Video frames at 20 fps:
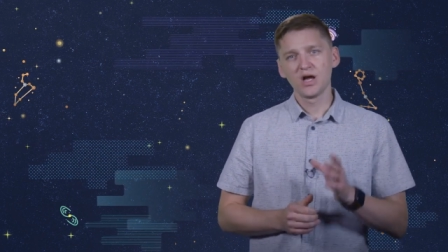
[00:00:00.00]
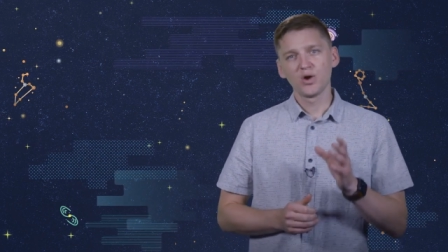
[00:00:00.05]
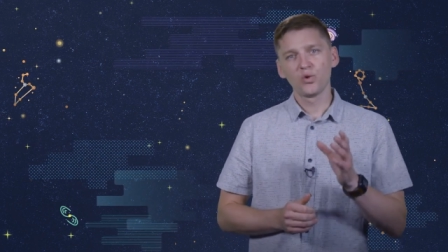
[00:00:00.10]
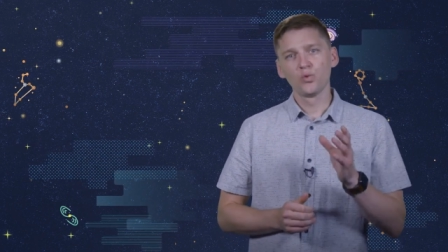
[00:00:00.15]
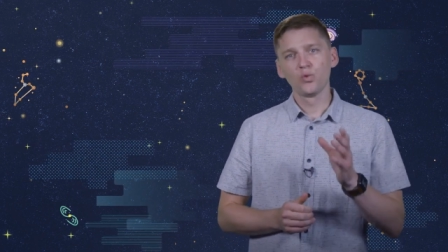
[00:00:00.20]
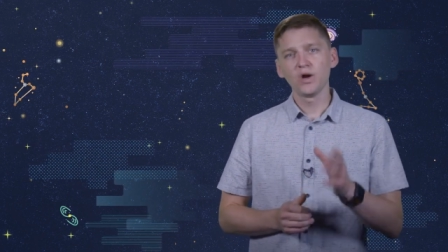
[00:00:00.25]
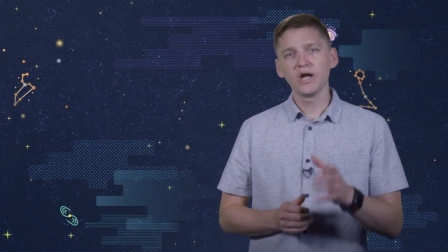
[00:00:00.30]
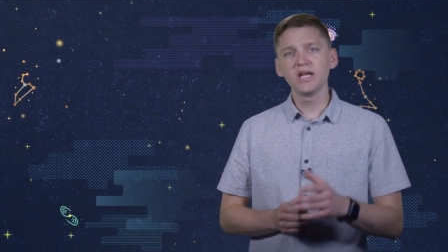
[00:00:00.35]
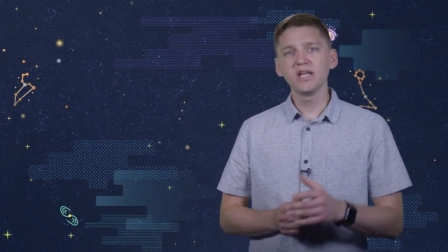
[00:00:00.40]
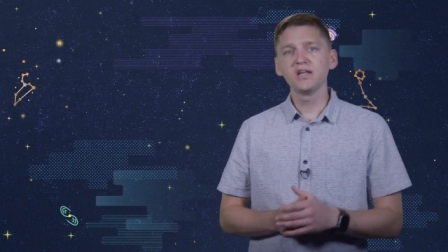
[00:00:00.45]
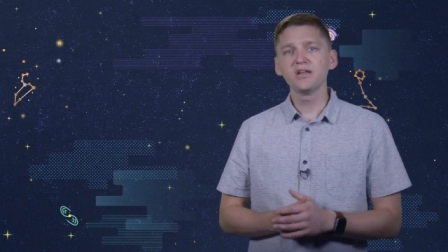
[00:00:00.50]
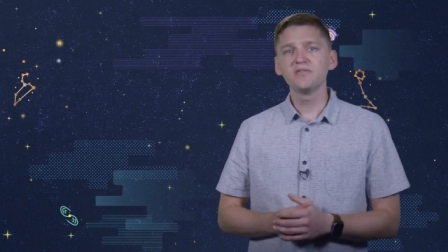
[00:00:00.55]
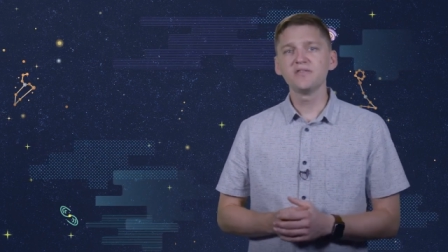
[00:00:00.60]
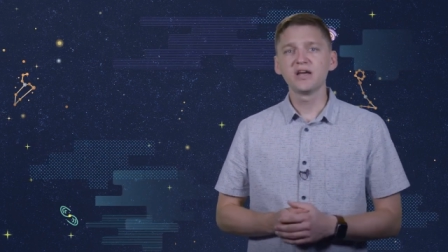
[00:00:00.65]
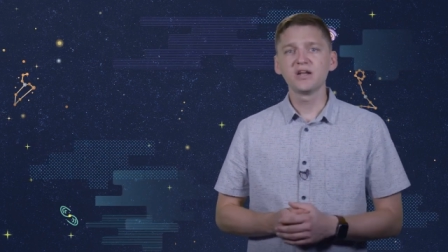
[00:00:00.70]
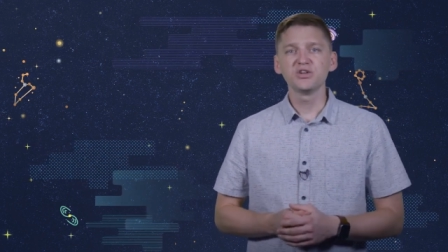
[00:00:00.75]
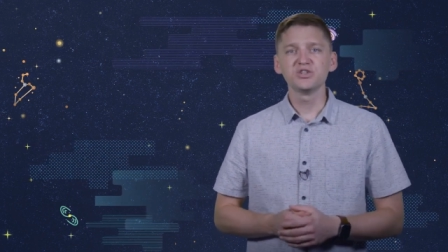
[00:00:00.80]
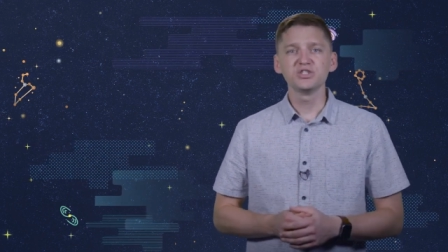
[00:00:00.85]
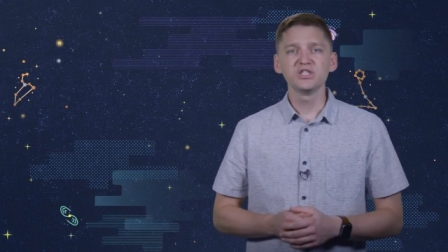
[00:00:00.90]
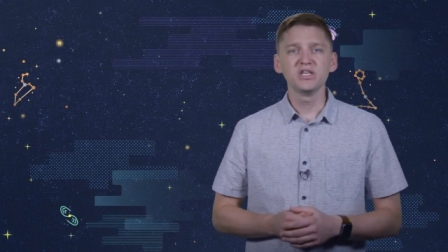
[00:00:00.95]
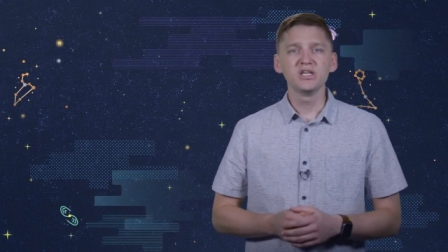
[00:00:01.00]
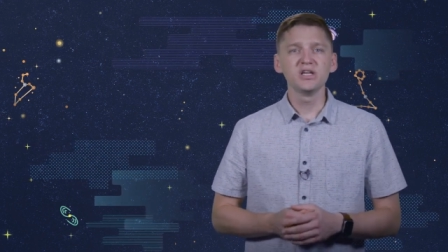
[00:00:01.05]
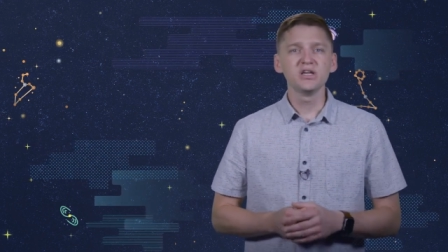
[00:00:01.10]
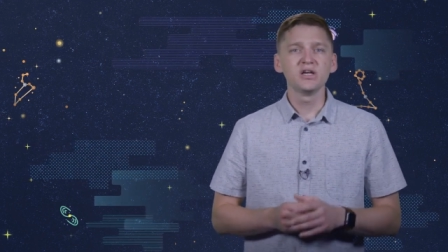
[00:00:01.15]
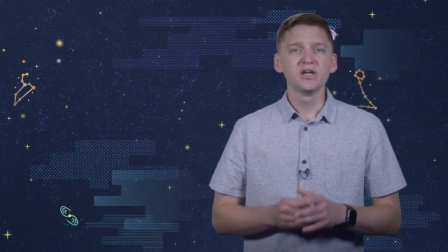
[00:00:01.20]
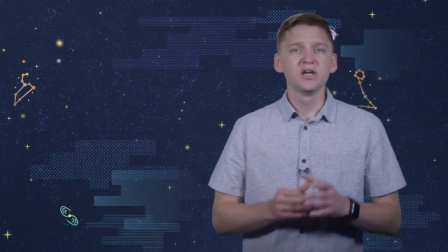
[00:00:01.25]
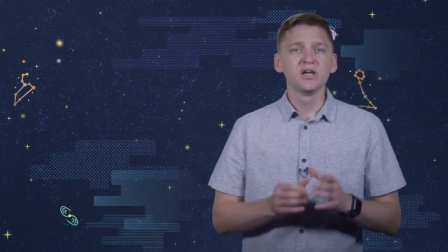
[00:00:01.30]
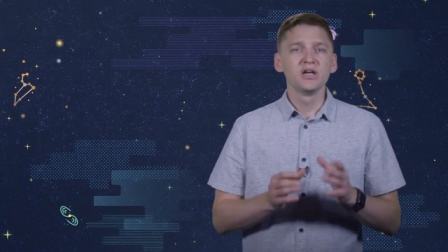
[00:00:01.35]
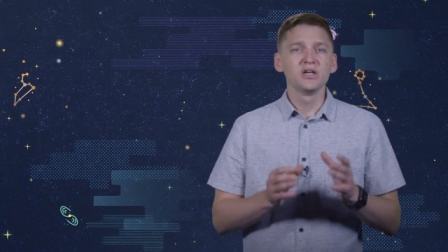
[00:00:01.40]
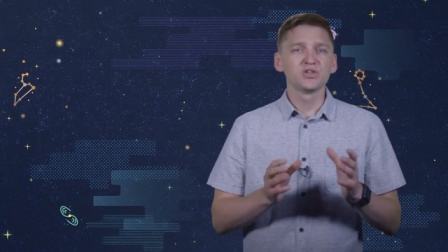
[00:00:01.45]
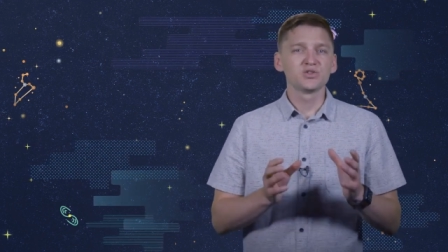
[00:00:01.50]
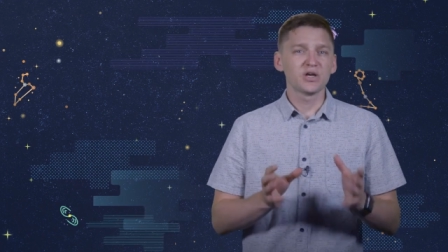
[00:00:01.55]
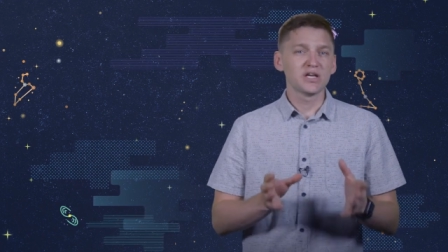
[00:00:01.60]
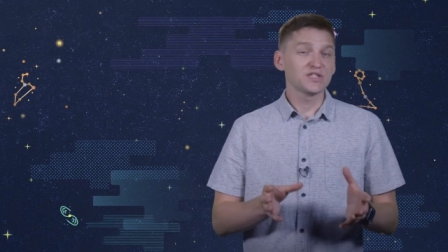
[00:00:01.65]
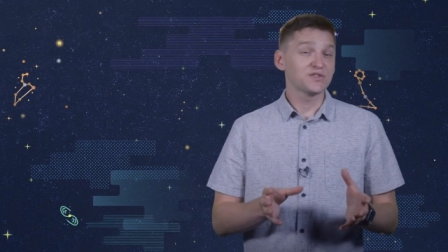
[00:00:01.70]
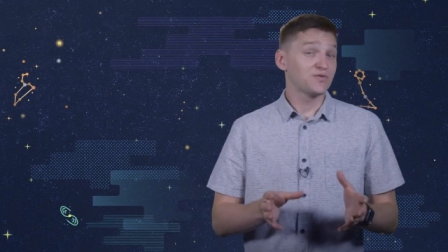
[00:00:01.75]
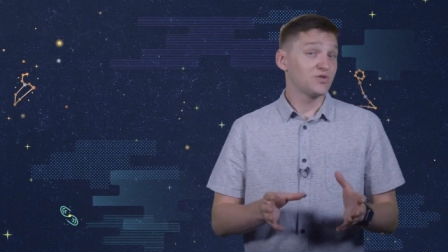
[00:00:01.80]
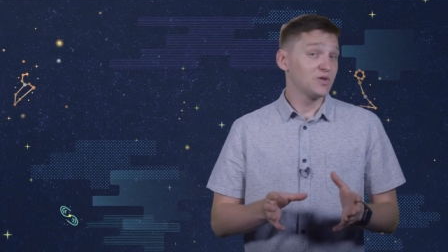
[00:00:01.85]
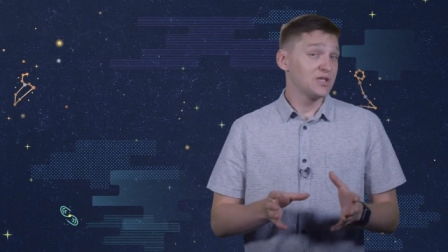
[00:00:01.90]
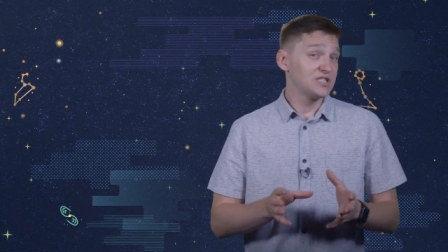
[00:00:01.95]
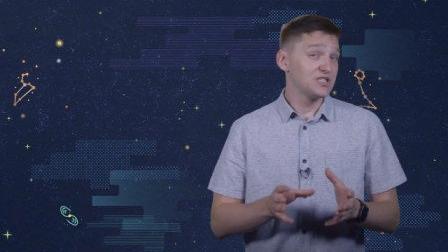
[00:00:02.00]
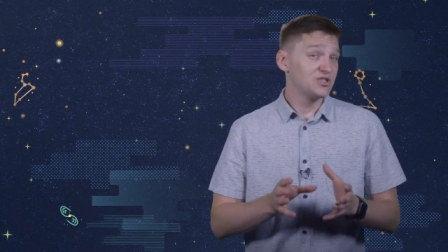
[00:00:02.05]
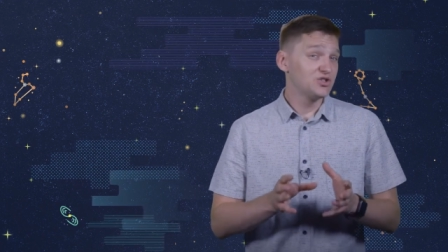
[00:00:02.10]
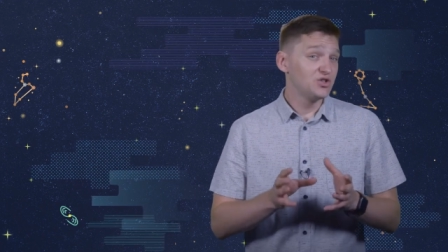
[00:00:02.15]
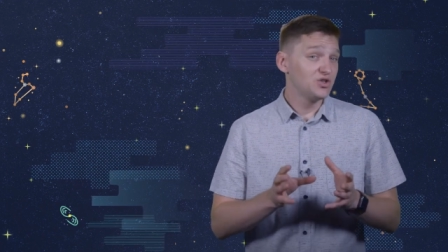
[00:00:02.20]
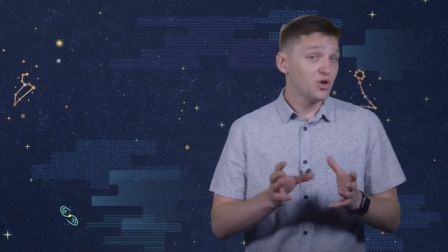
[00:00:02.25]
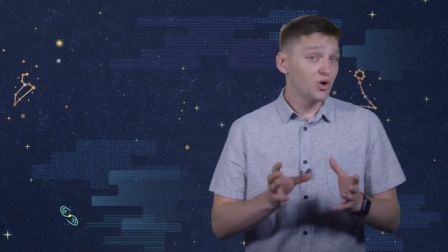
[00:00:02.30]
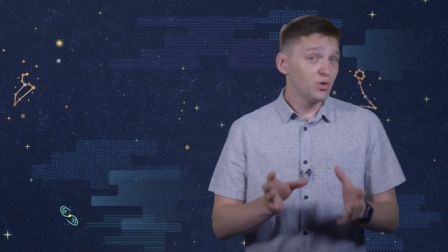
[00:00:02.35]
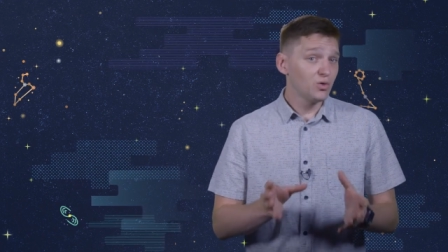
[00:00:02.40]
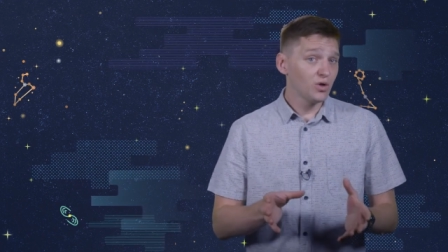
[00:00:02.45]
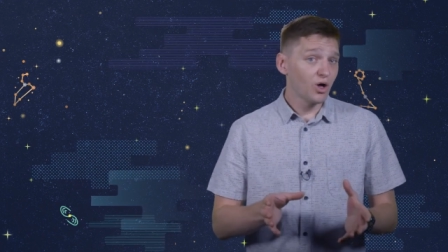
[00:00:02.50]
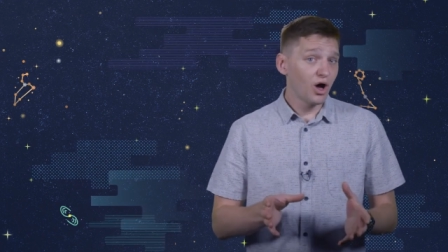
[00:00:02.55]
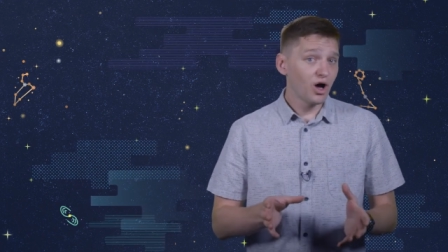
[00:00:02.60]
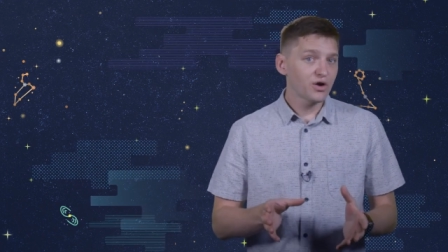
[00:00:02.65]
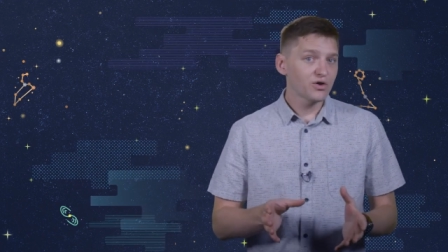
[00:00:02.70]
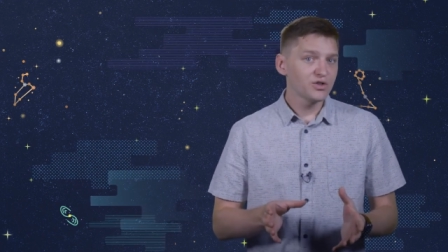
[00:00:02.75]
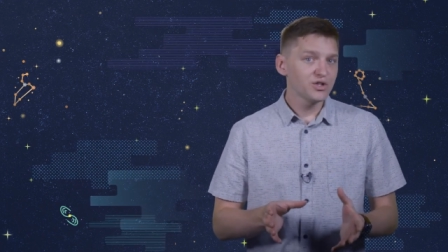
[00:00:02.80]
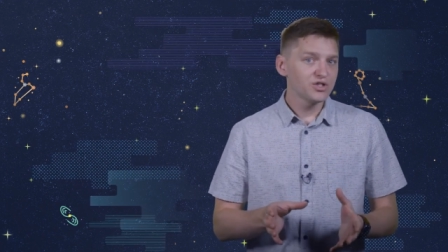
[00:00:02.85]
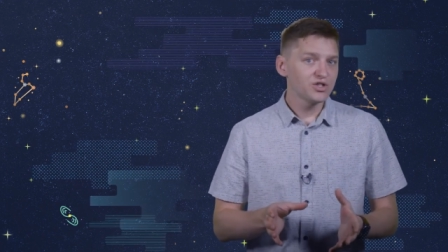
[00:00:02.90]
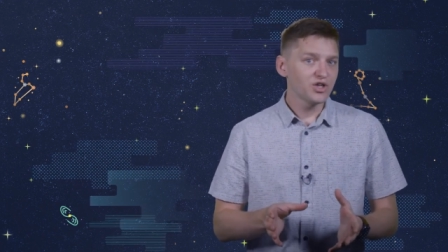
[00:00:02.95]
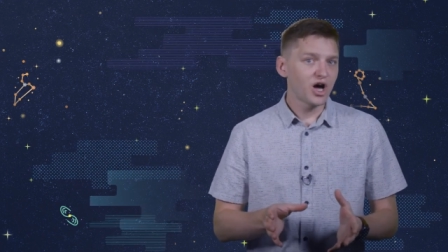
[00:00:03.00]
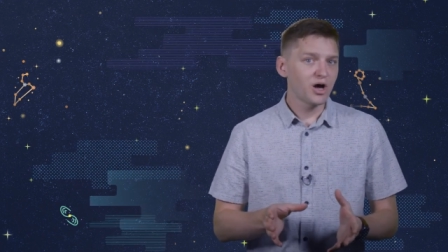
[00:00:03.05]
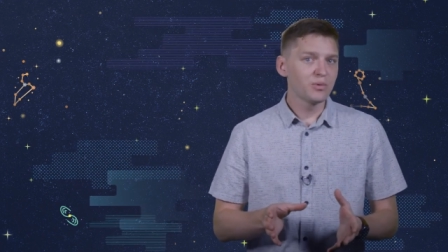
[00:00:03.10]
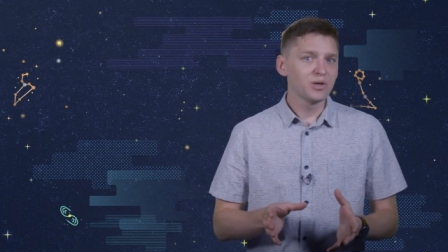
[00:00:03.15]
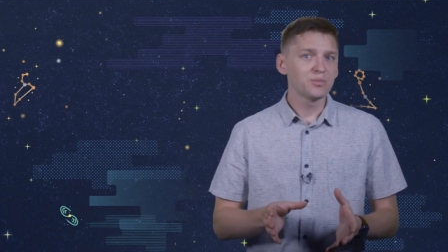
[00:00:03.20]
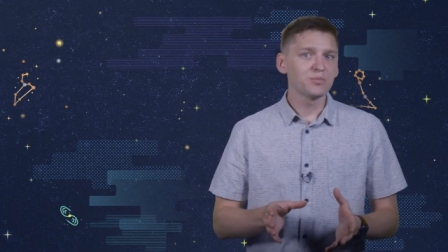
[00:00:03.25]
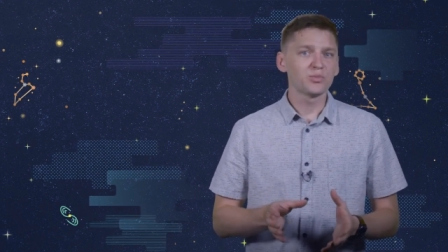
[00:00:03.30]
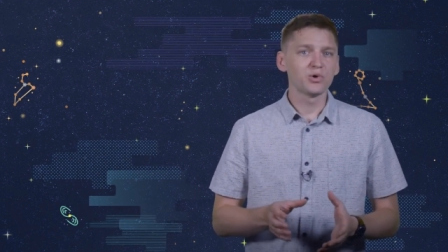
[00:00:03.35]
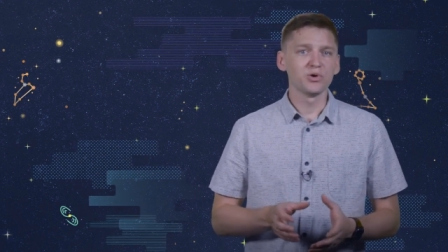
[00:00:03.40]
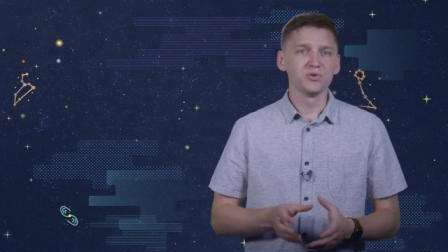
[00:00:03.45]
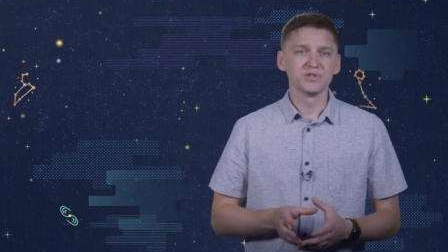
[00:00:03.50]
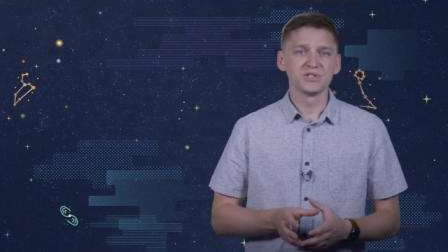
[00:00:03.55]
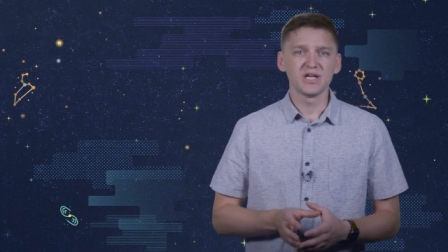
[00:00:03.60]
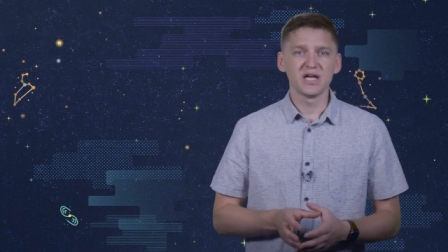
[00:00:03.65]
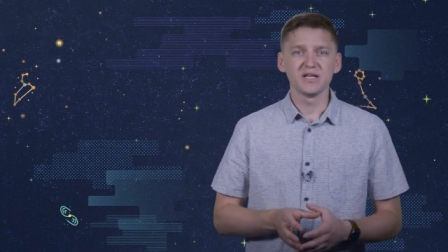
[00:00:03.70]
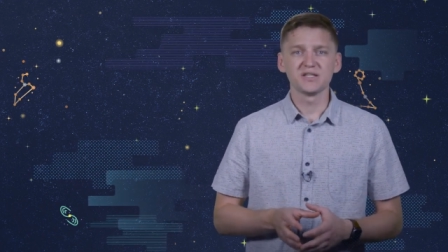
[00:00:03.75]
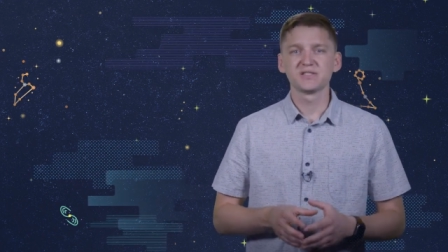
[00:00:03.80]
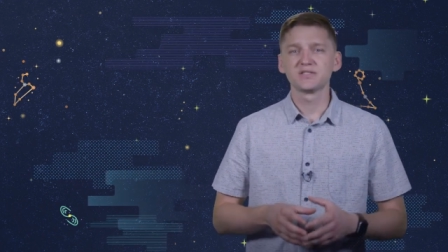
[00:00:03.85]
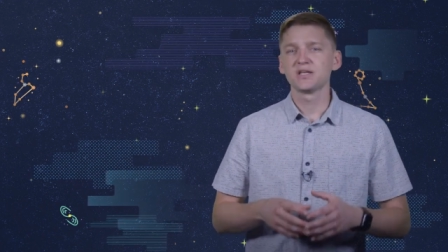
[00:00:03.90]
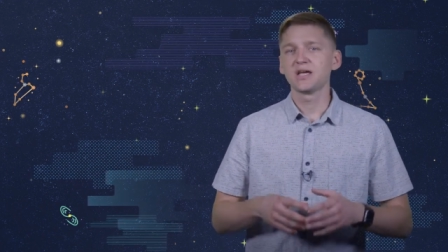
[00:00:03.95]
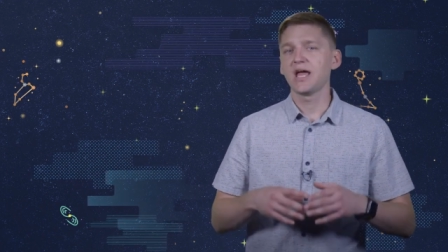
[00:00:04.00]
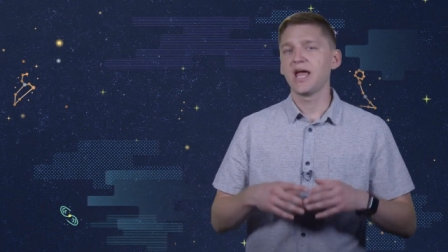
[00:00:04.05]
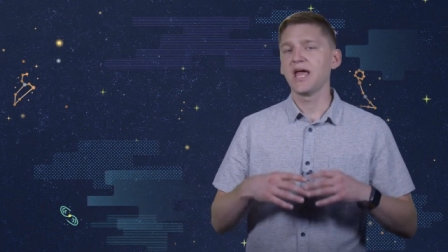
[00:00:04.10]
Radiative energy transfer is no longer the dominant process,